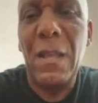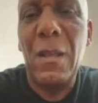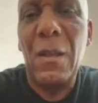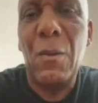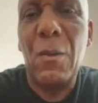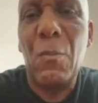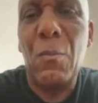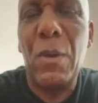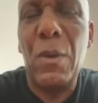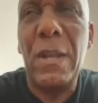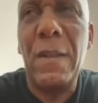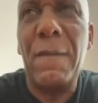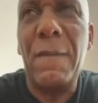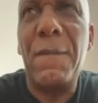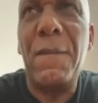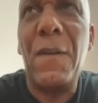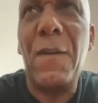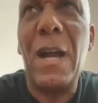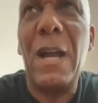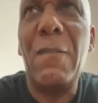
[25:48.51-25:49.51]
when a
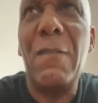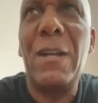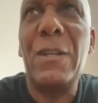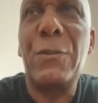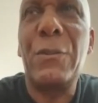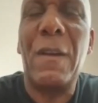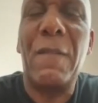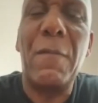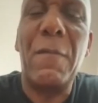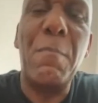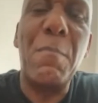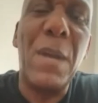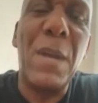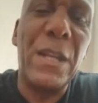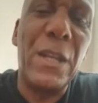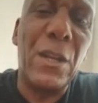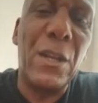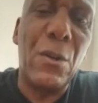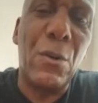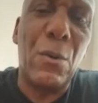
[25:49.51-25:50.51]
fighter has to have a
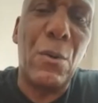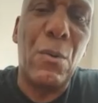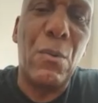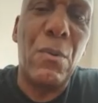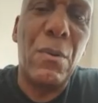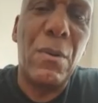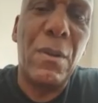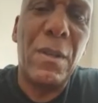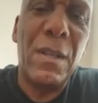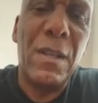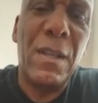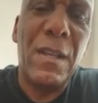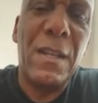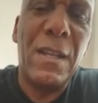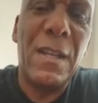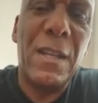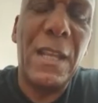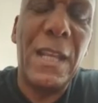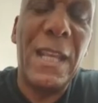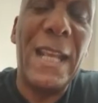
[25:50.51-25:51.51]
medical,
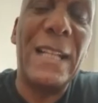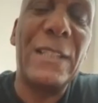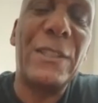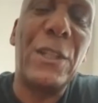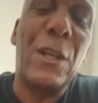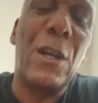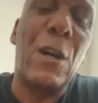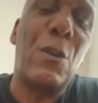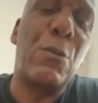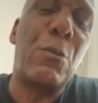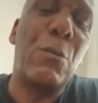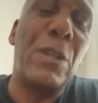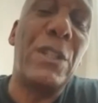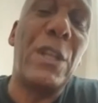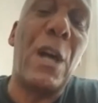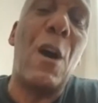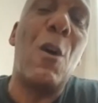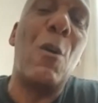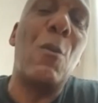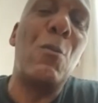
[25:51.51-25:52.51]
he has to go to his
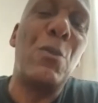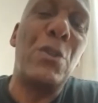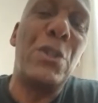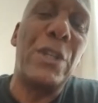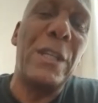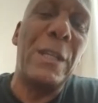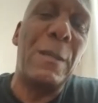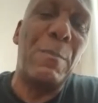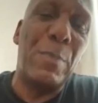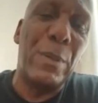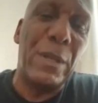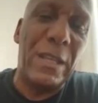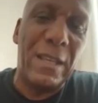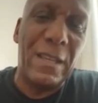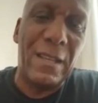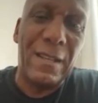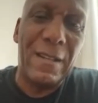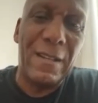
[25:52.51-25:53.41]
own GP.